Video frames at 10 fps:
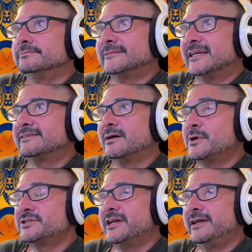That's how
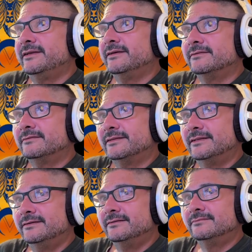much I hate it,
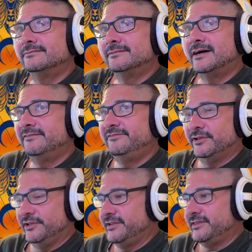that I
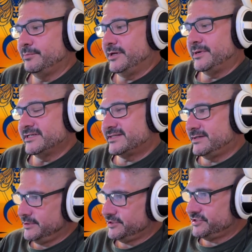feel it in the pit of my
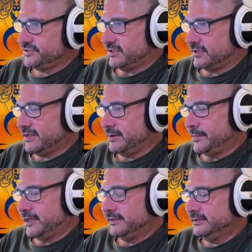stomach just talking
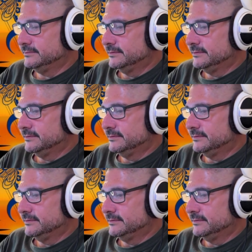about it.